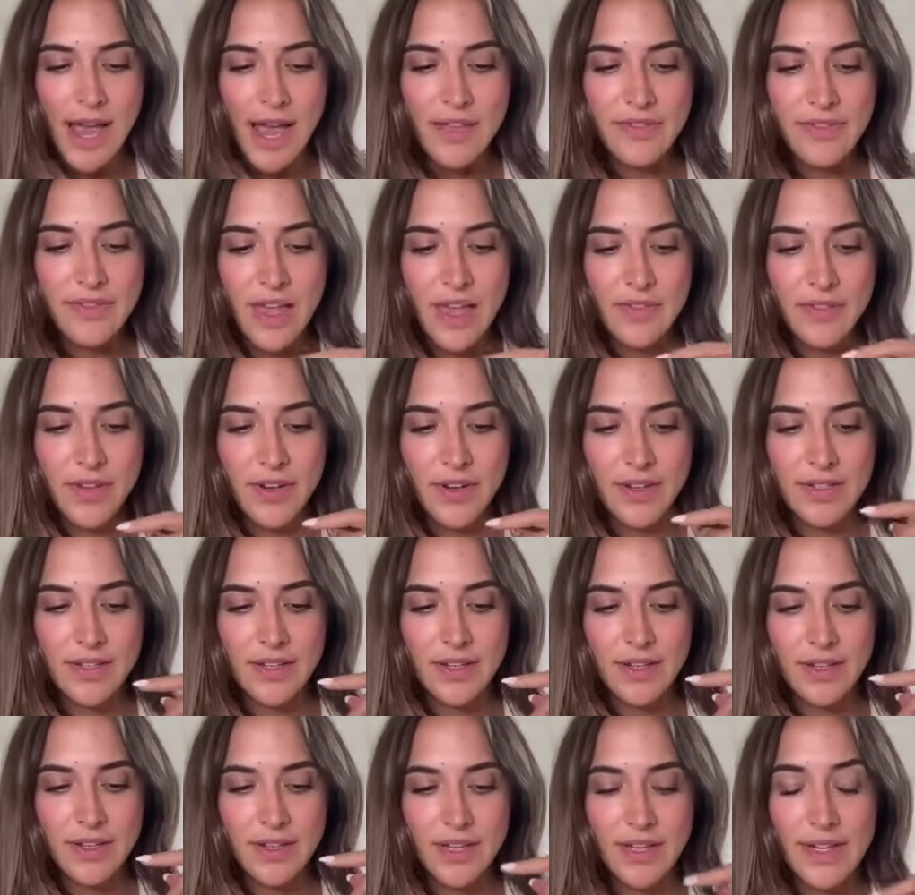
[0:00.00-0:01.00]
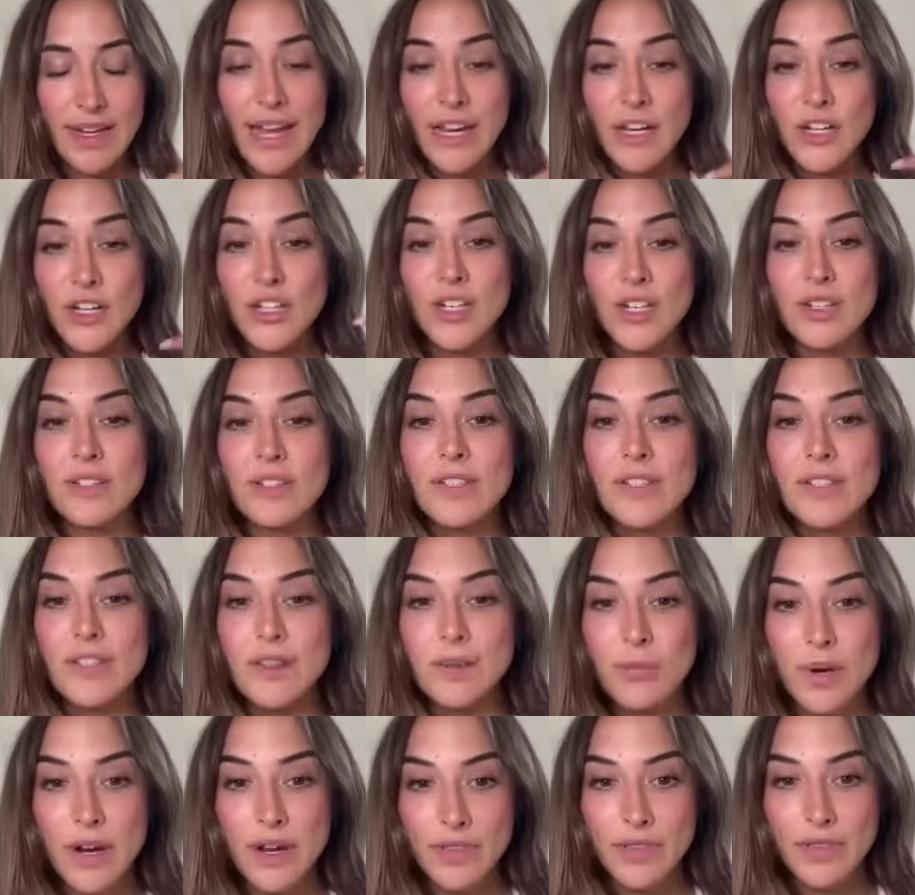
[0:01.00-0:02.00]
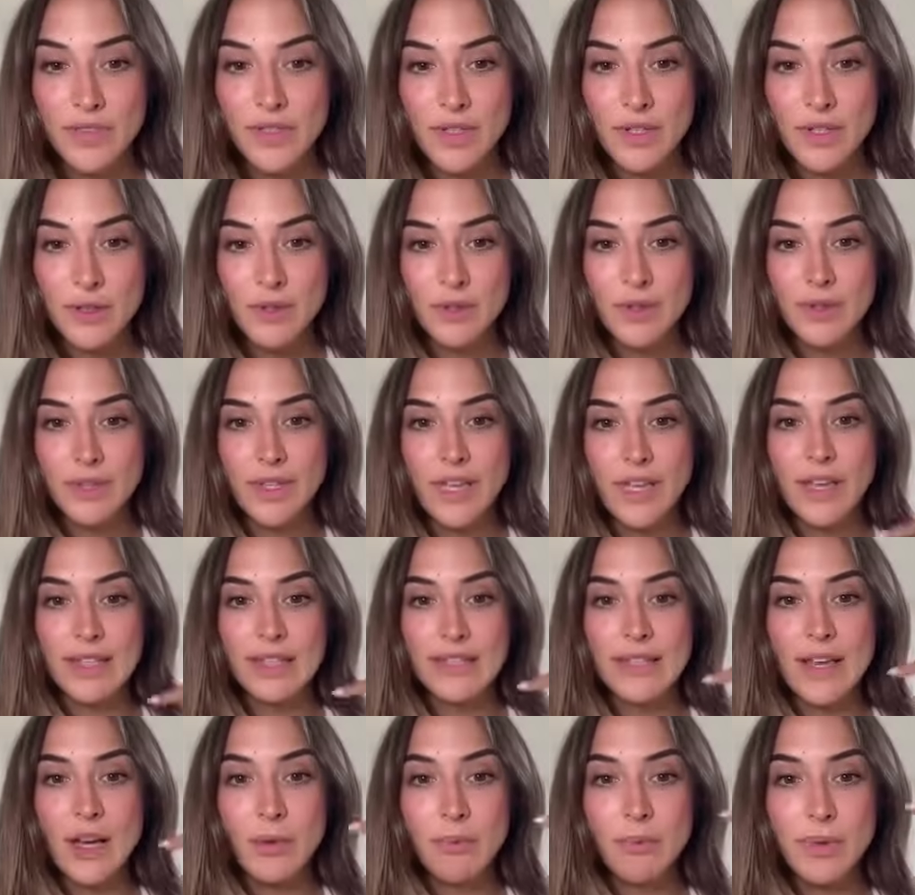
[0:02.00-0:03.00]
And then there's a connection to the breath too, like it's